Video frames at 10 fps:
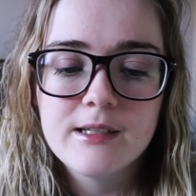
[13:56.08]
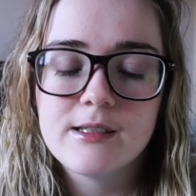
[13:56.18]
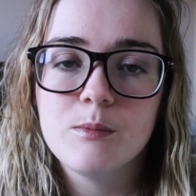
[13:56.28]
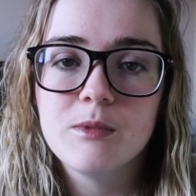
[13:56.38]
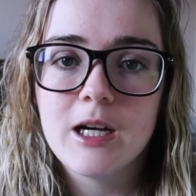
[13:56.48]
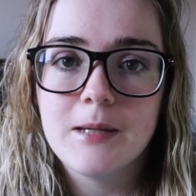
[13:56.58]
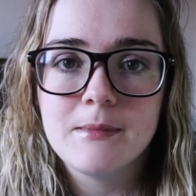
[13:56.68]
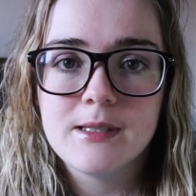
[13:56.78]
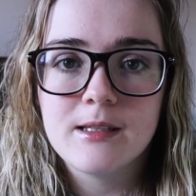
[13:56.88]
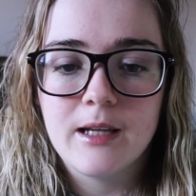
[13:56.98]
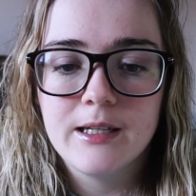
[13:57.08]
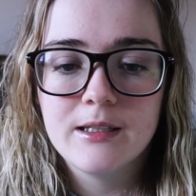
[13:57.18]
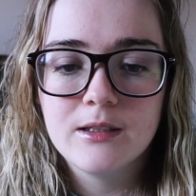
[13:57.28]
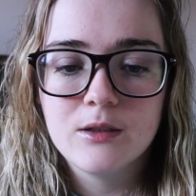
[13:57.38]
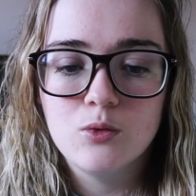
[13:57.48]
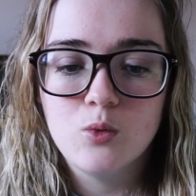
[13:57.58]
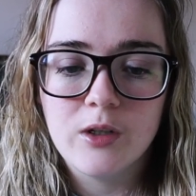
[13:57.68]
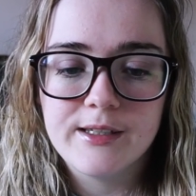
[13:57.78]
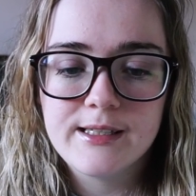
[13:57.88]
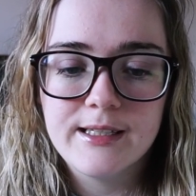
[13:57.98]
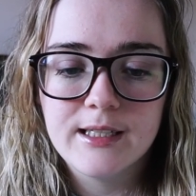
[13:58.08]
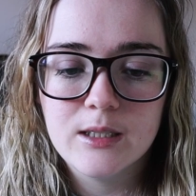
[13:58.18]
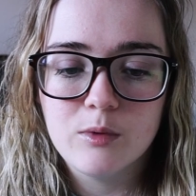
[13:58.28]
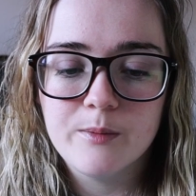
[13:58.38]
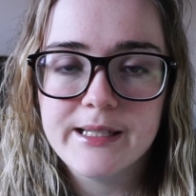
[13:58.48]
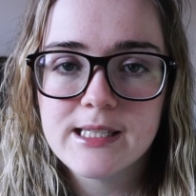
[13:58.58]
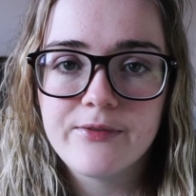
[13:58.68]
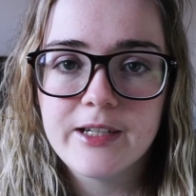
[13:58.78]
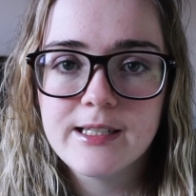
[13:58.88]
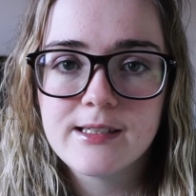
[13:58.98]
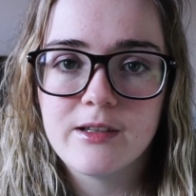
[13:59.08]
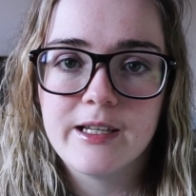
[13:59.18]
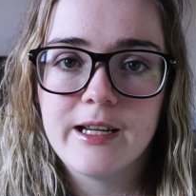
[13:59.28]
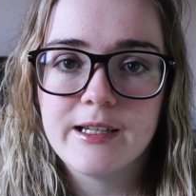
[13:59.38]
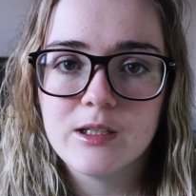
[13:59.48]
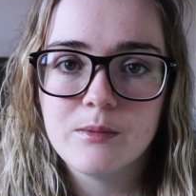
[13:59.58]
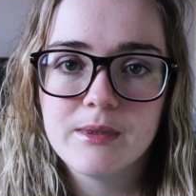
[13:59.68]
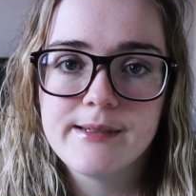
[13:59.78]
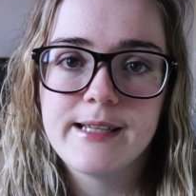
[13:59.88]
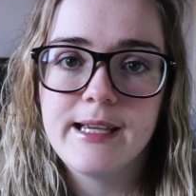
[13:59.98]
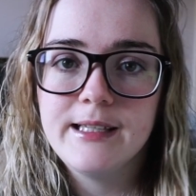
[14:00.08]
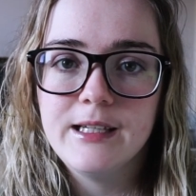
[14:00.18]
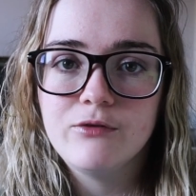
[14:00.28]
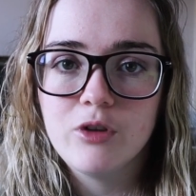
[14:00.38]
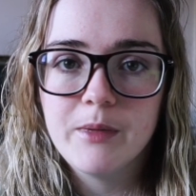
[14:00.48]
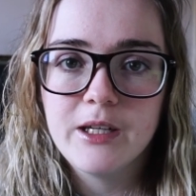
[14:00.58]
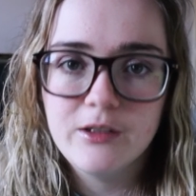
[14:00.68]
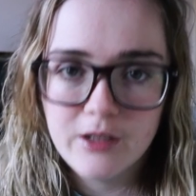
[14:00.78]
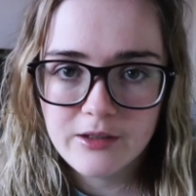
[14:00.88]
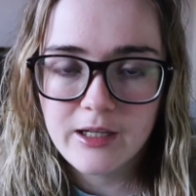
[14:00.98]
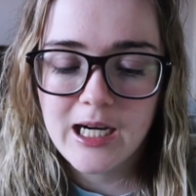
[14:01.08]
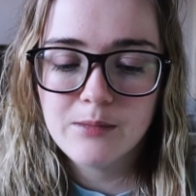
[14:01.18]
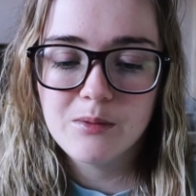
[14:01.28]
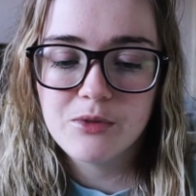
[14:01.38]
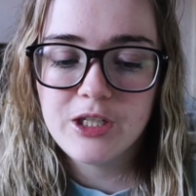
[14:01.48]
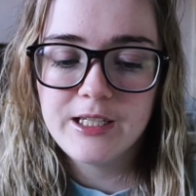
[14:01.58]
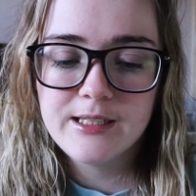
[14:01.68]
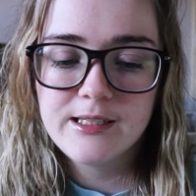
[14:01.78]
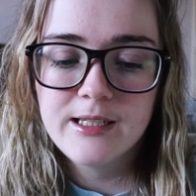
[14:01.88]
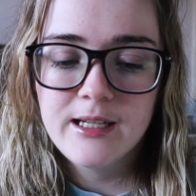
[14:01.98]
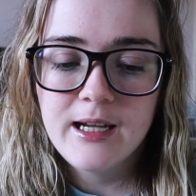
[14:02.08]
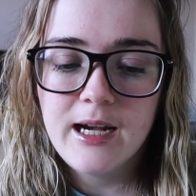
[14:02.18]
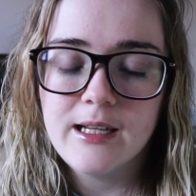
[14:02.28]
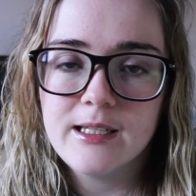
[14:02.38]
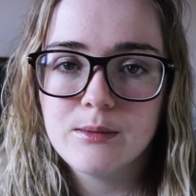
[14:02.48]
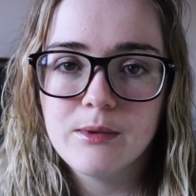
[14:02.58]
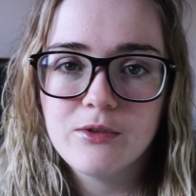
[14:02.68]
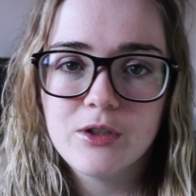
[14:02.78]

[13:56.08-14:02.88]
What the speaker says: Sometimes like one sticker will misfit, so then I end up taking from another album sheet and end up with